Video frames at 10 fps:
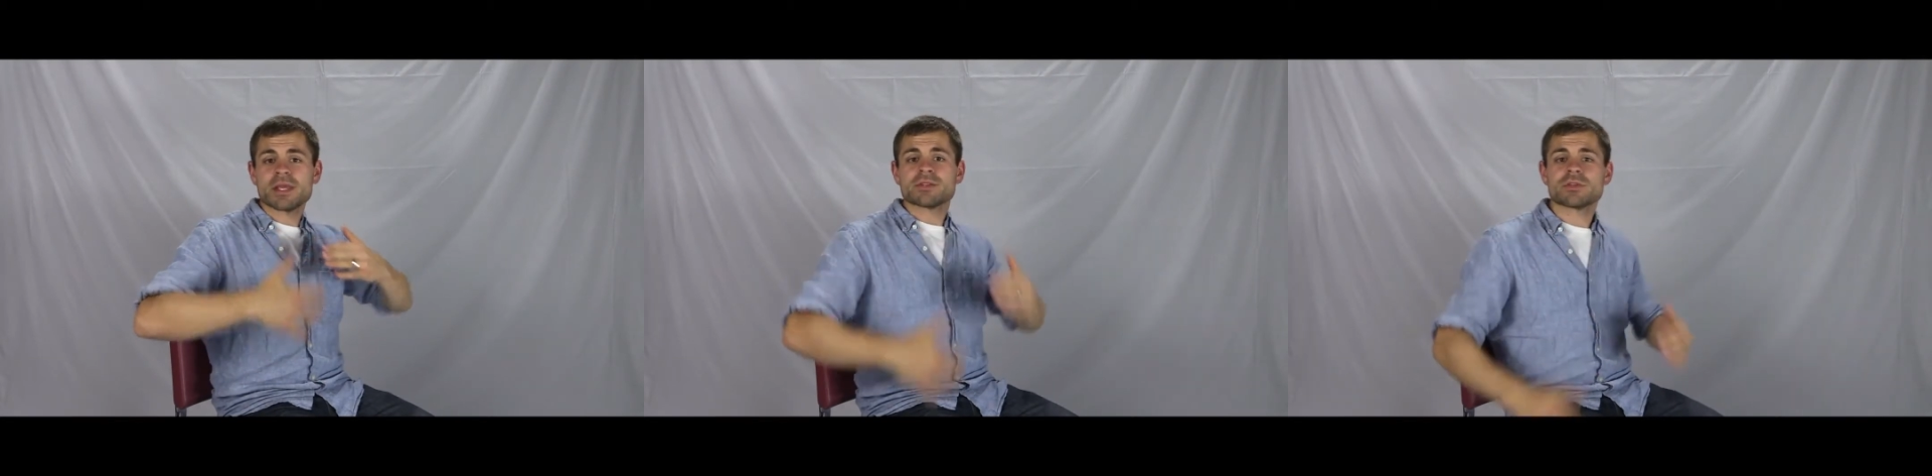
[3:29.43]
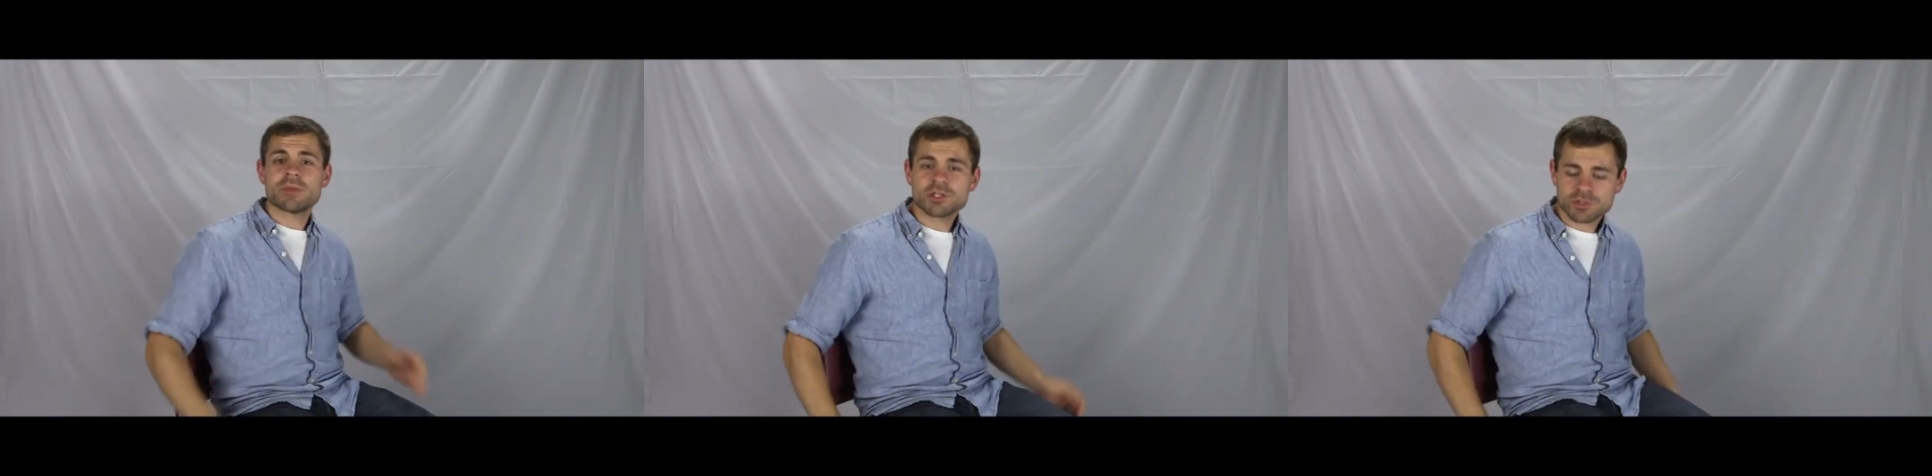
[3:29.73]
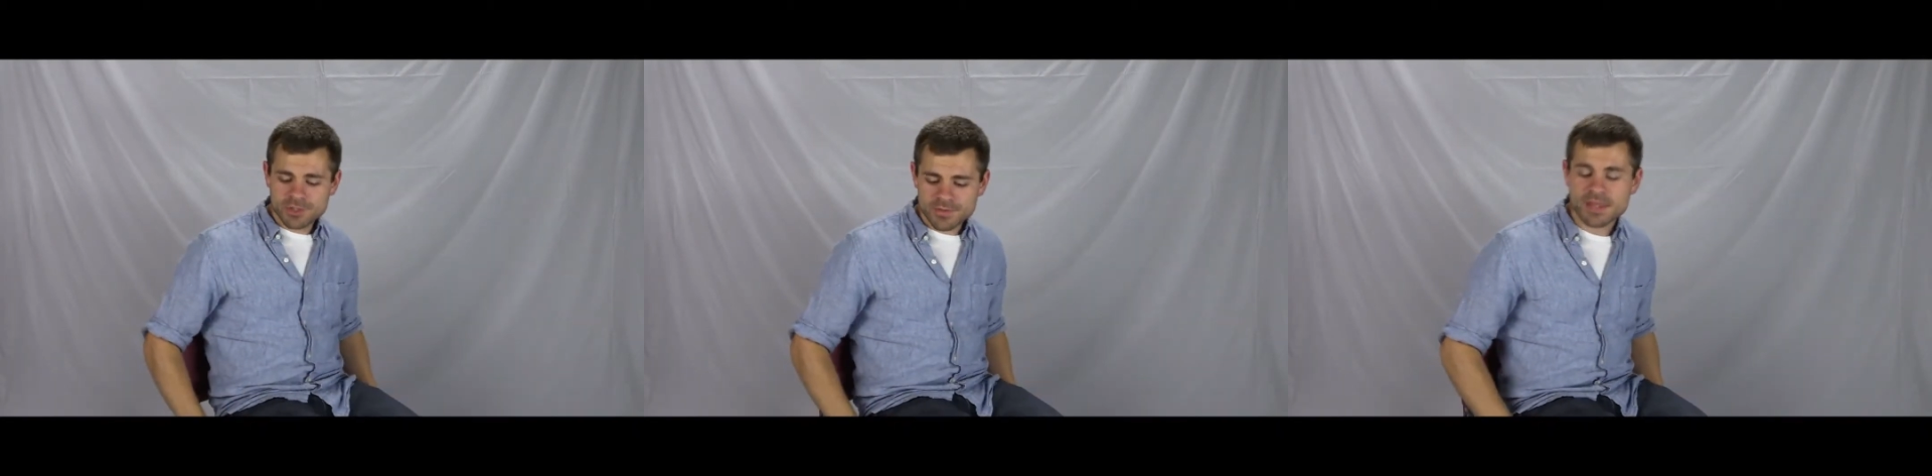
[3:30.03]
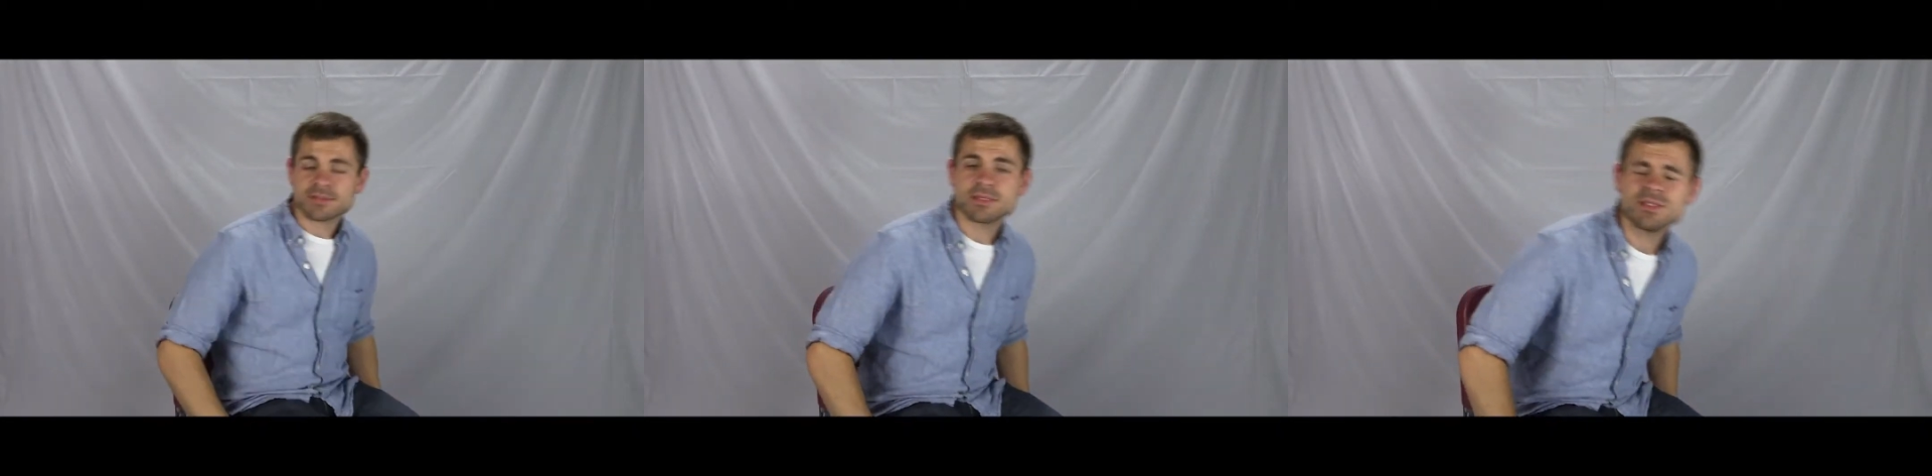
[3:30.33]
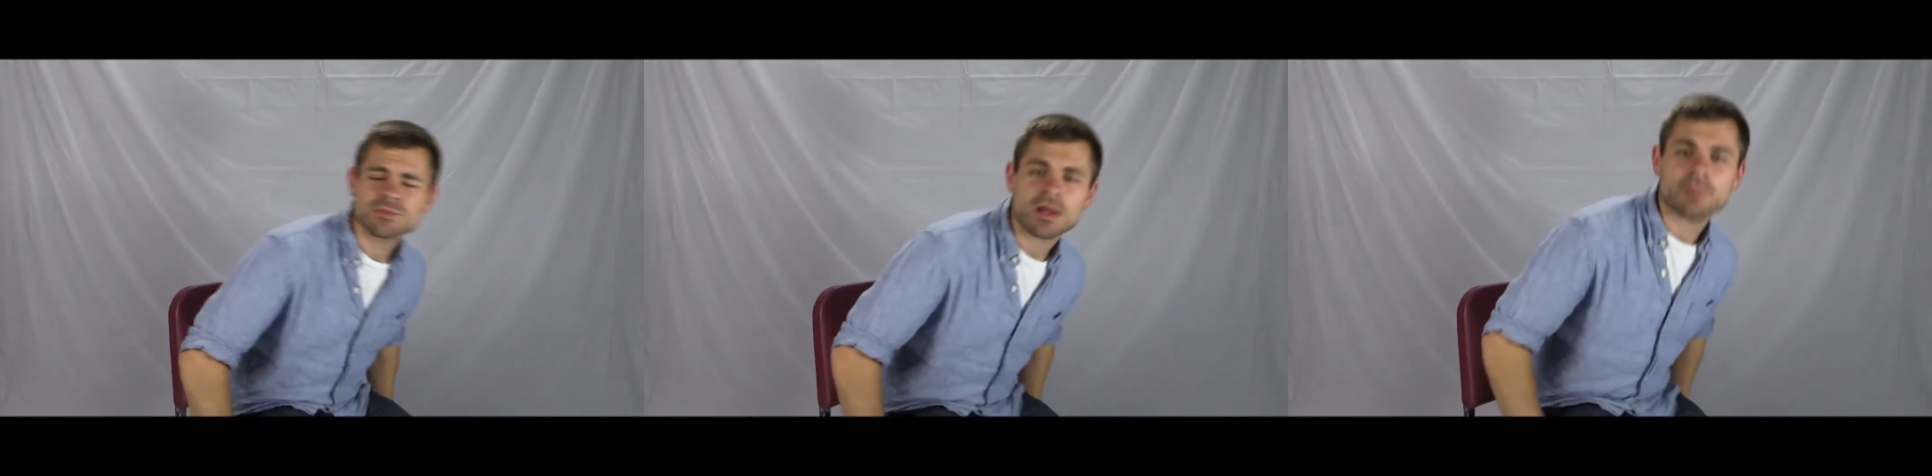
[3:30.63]
So make sure that that
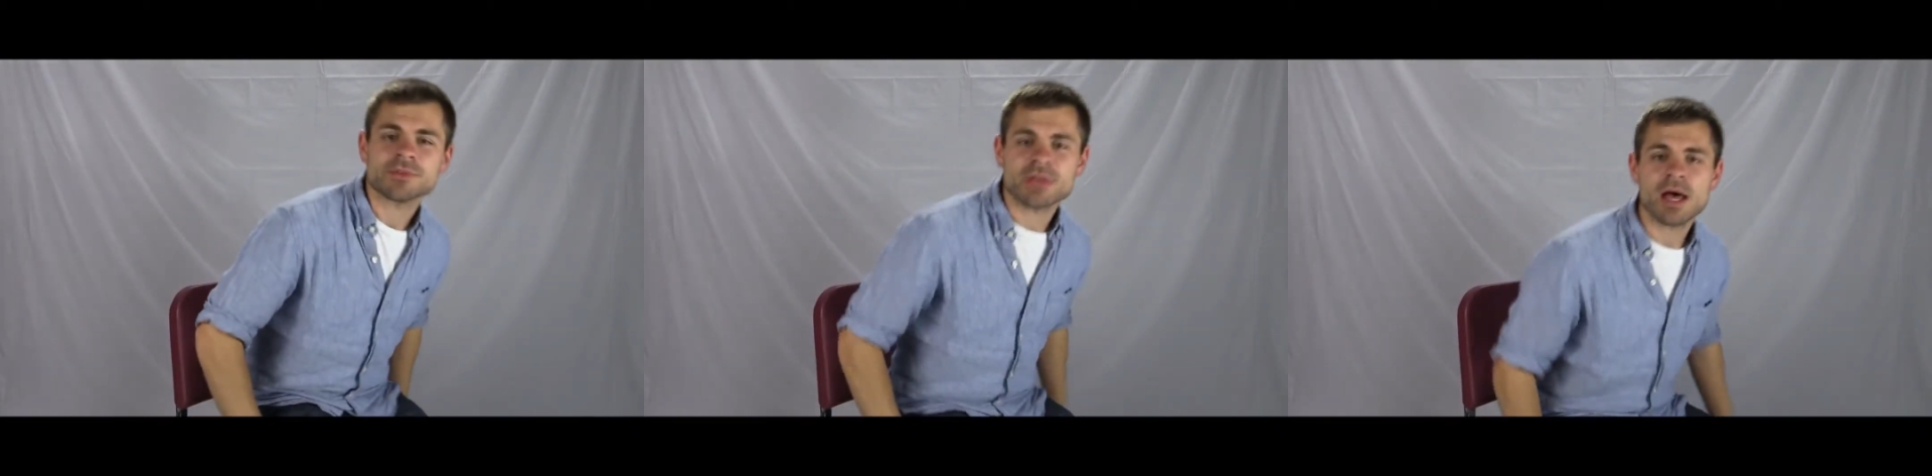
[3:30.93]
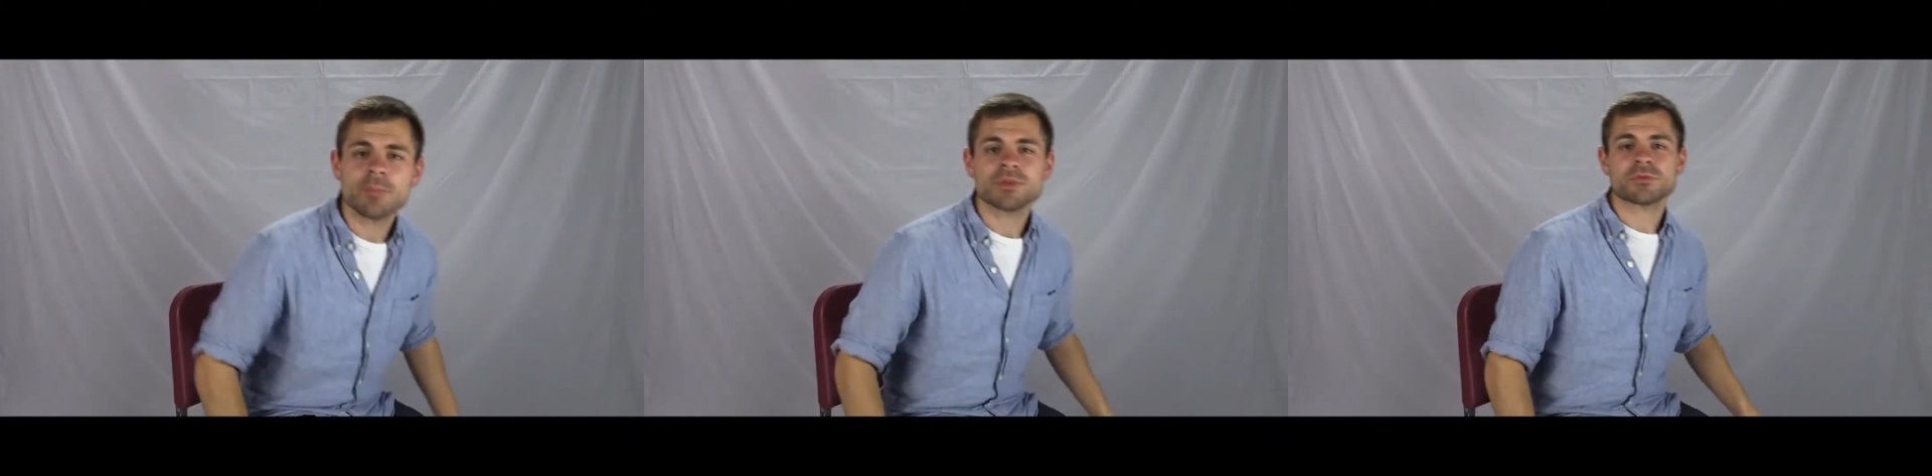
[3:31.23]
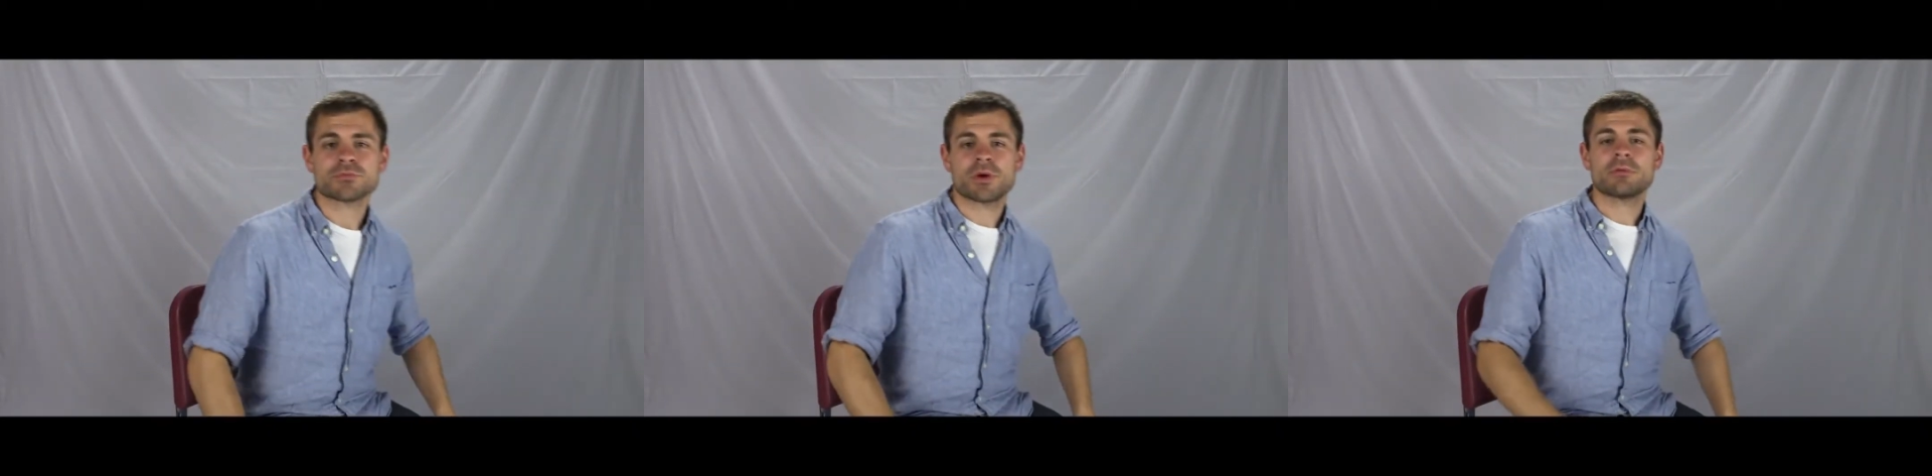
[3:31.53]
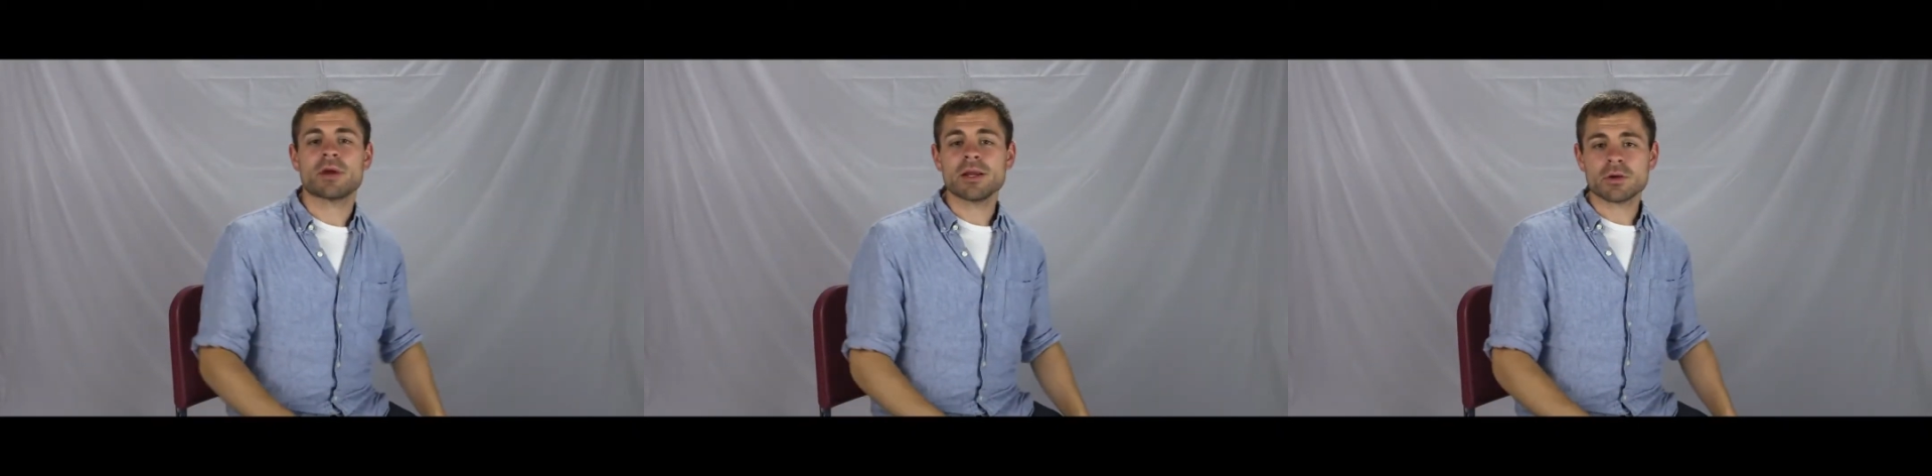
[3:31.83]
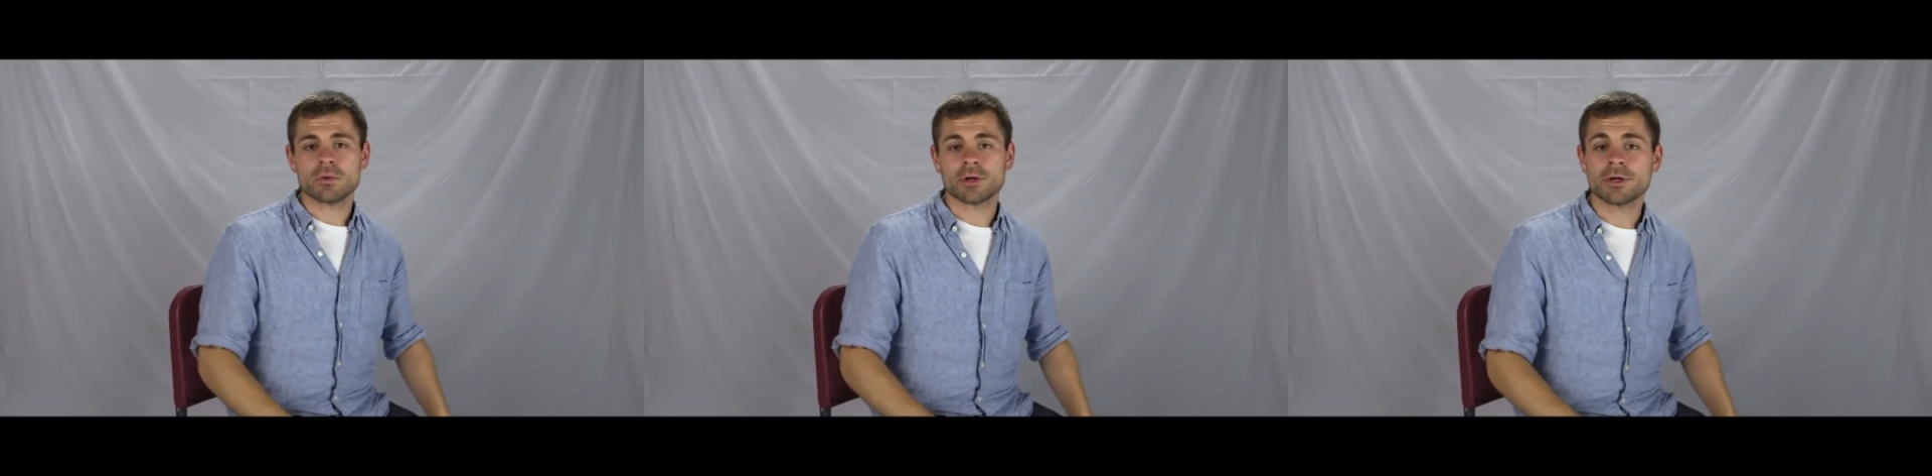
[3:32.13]
seat strap is up at the front right
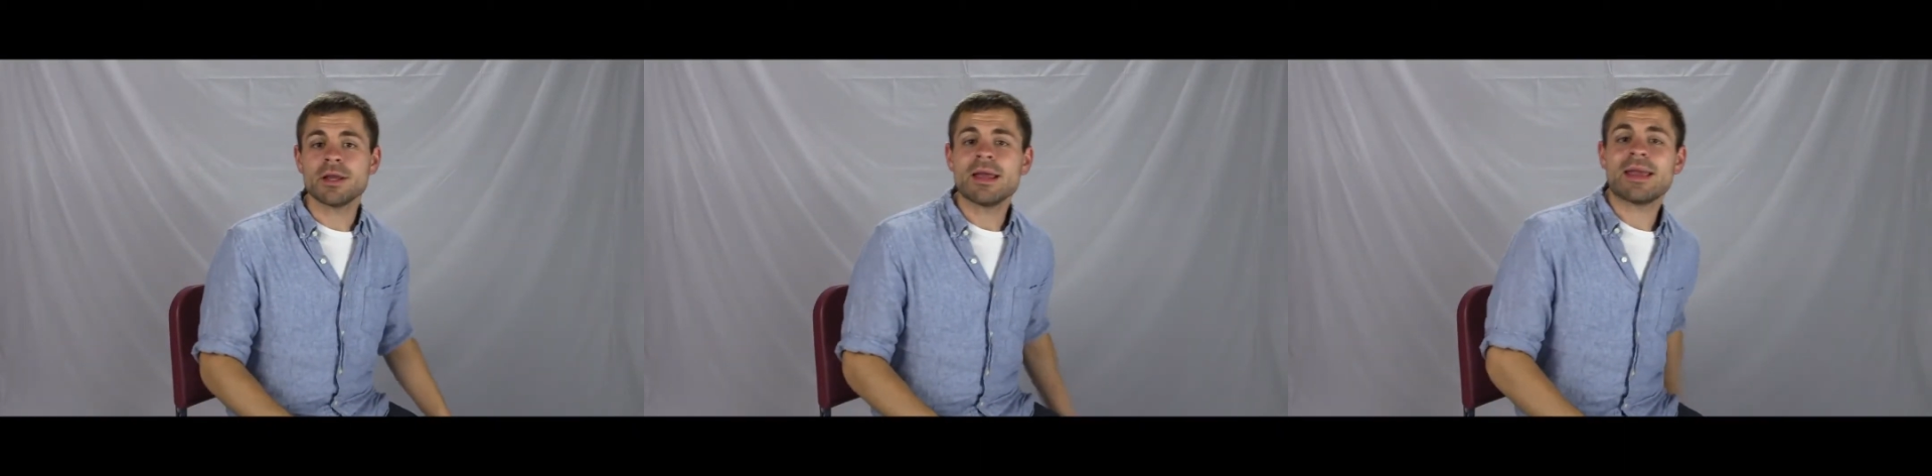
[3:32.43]
corner